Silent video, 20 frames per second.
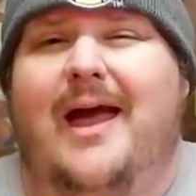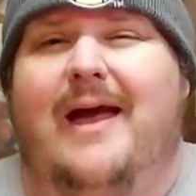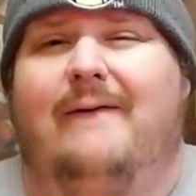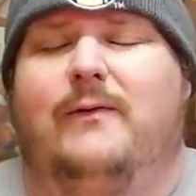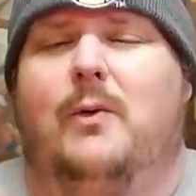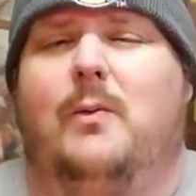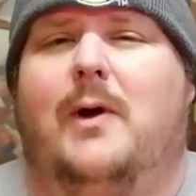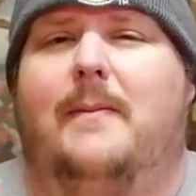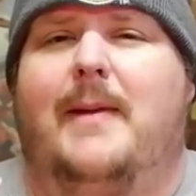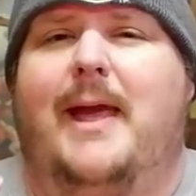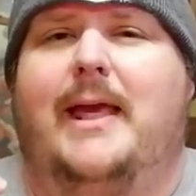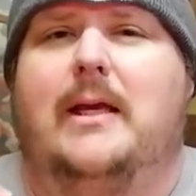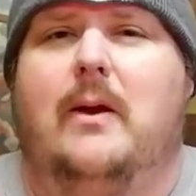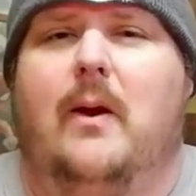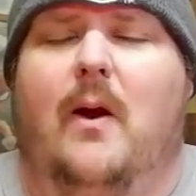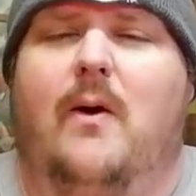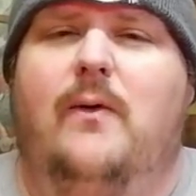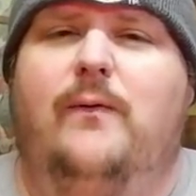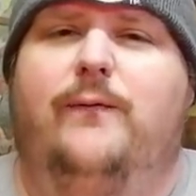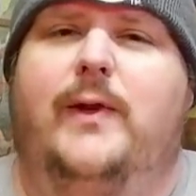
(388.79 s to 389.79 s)
If you want to make
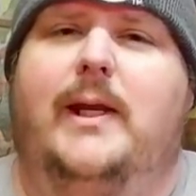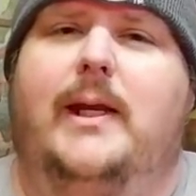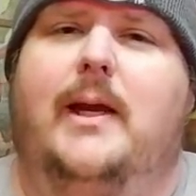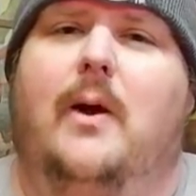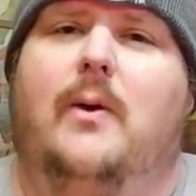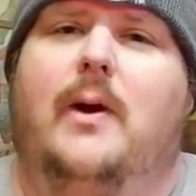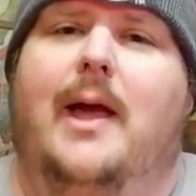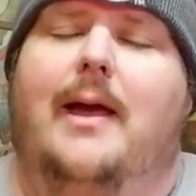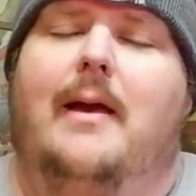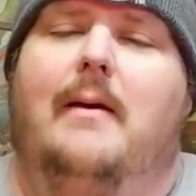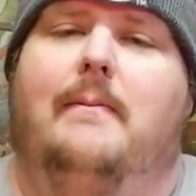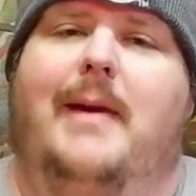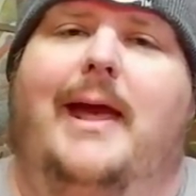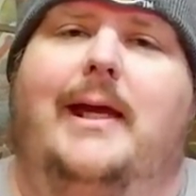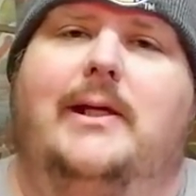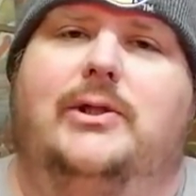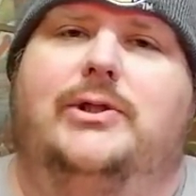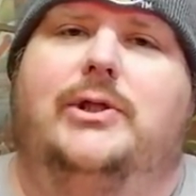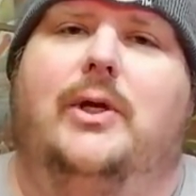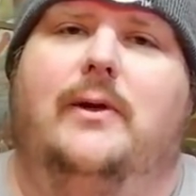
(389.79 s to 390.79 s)
your own video,
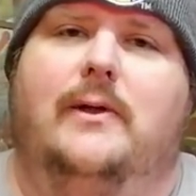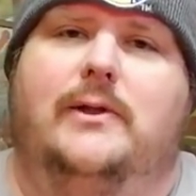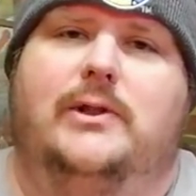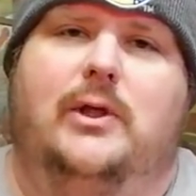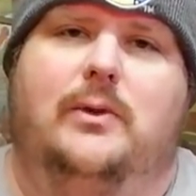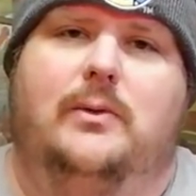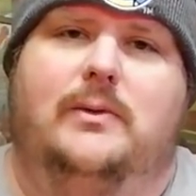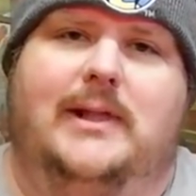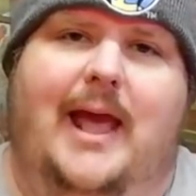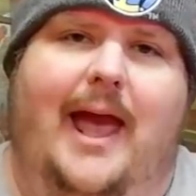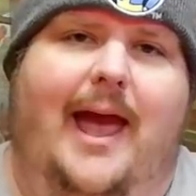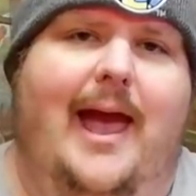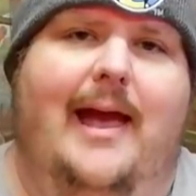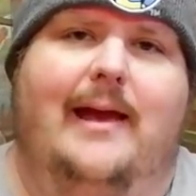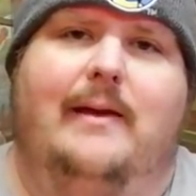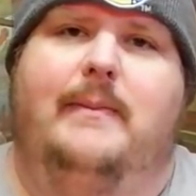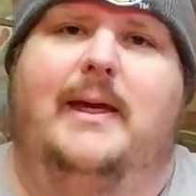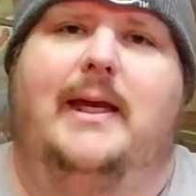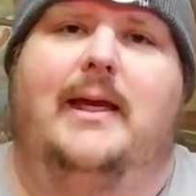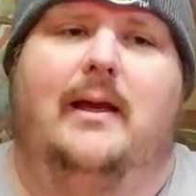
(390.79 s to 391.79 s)
make sure to
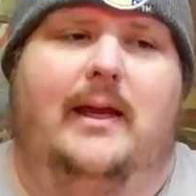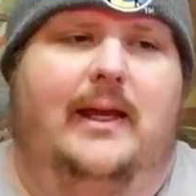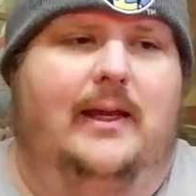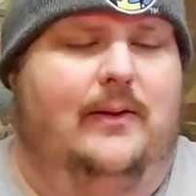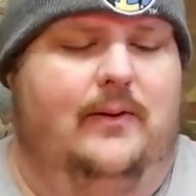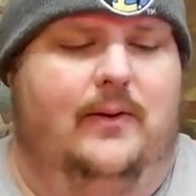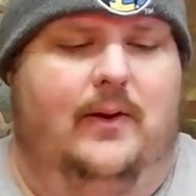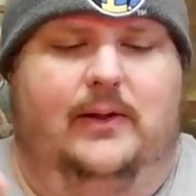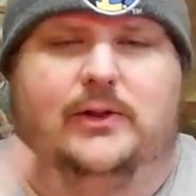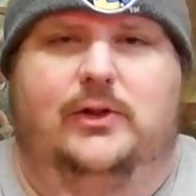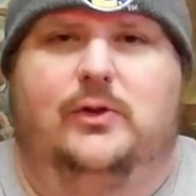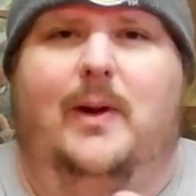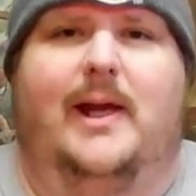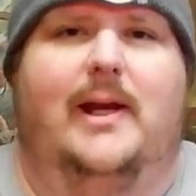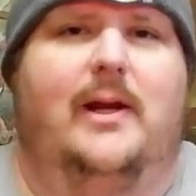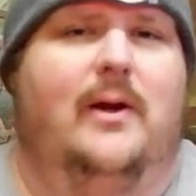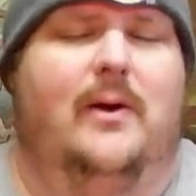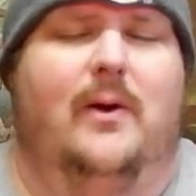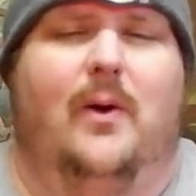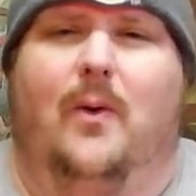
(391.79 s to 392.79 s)
tag me either on
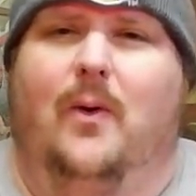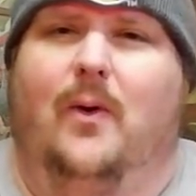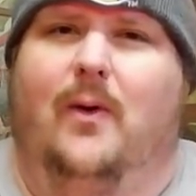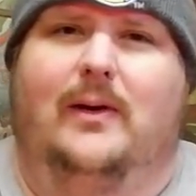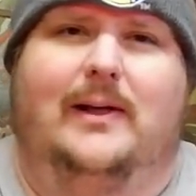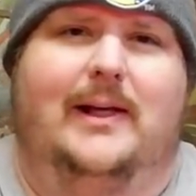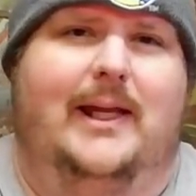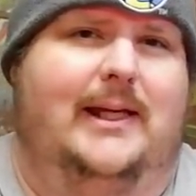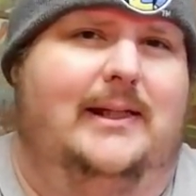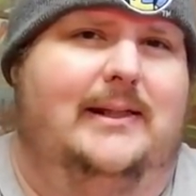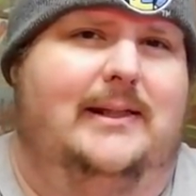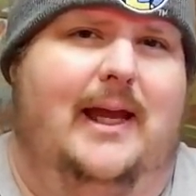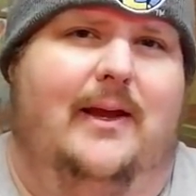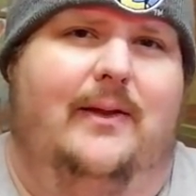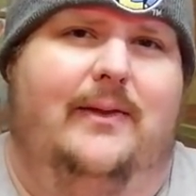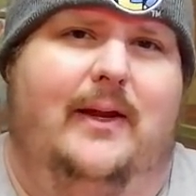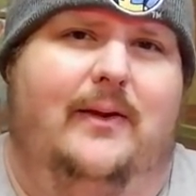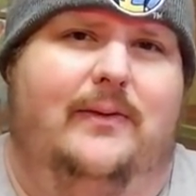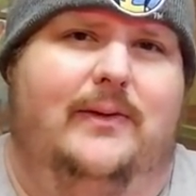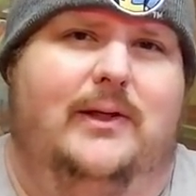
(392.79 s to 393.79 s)
Twitter or link
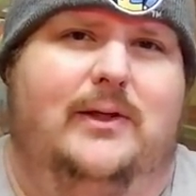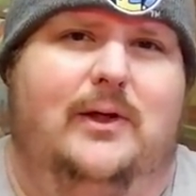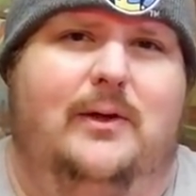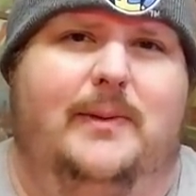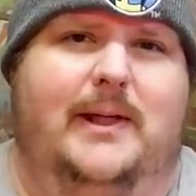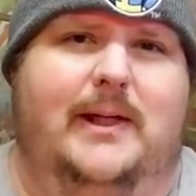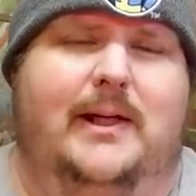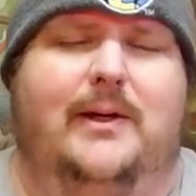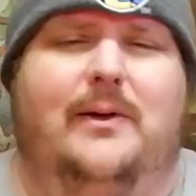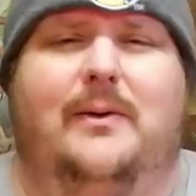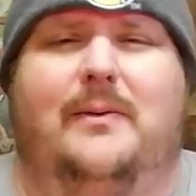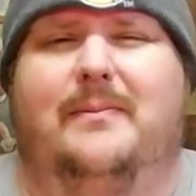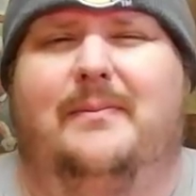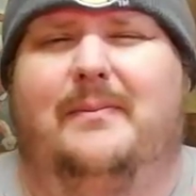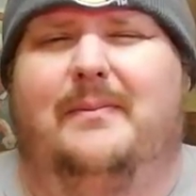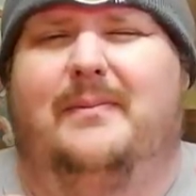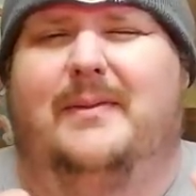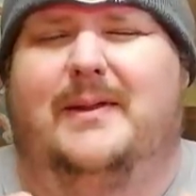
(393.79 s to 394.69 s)
down there in the doobly-doo.